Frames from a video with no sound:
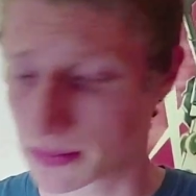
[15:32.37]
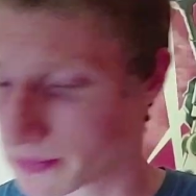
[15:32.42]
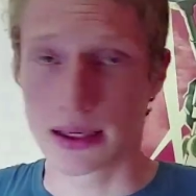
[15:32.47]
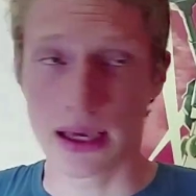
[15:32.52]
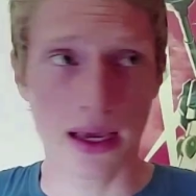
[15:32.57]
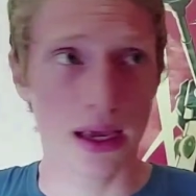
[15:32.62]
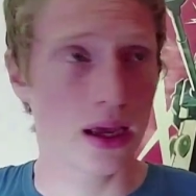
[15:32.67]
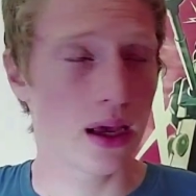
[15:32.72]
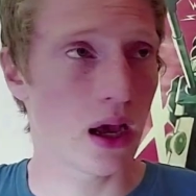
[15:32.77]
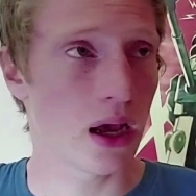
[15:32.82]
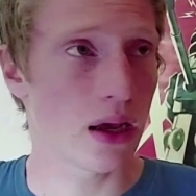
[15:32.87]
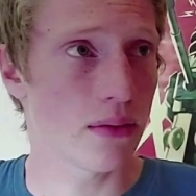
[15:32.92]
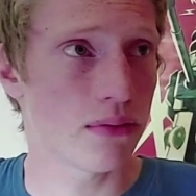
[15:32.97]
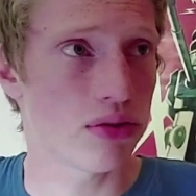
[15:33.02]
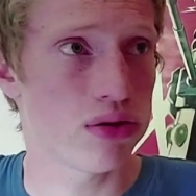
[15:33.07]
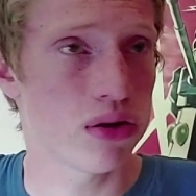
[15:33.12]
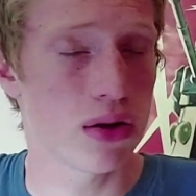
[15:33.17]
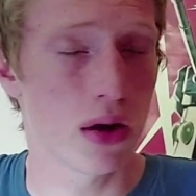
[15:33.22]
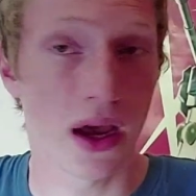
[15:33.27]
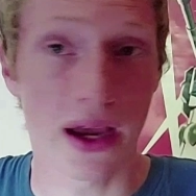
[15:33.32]
Yeah, I
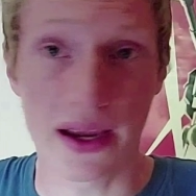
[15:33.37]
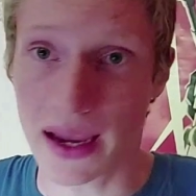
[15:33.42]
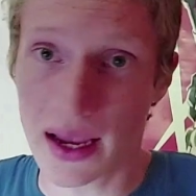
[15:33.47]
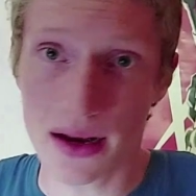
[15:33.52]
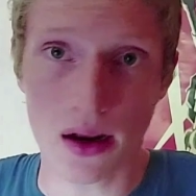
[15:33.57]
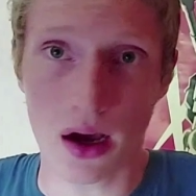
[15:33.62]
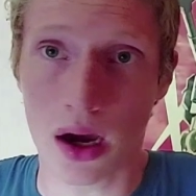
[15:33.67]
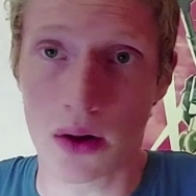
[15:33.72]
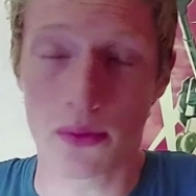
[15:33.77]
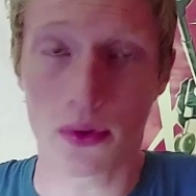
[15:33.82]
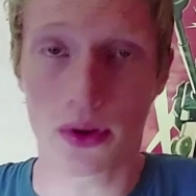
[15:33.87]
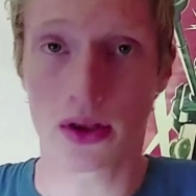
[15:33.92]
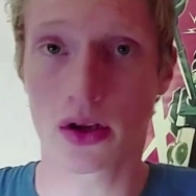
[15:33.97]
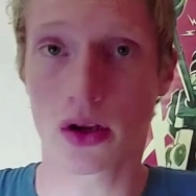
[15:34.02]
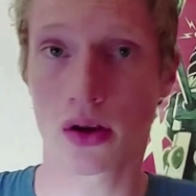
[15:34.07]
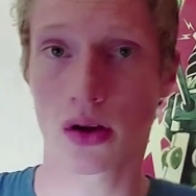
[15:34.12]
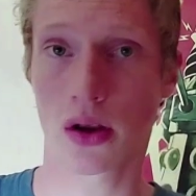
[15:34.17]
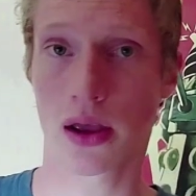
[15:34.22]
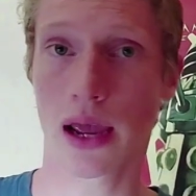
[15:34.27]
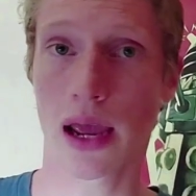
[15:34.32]
again, I really
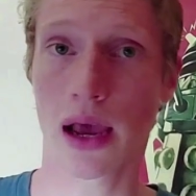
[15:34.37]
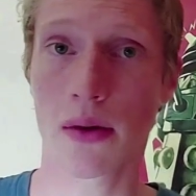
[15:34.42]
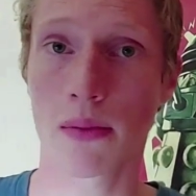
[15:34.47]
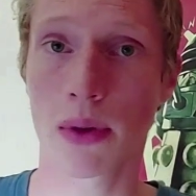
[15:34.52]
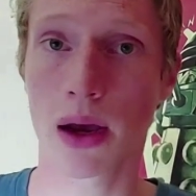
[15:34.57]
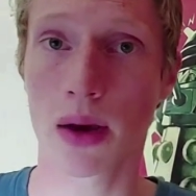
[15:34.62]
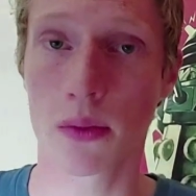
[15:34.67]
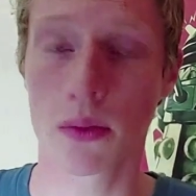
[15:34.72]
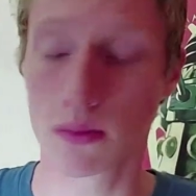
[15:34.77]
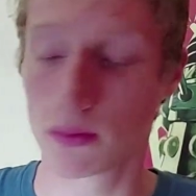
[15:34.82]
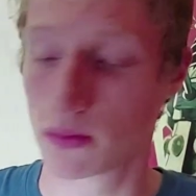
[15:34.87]
don't know how much,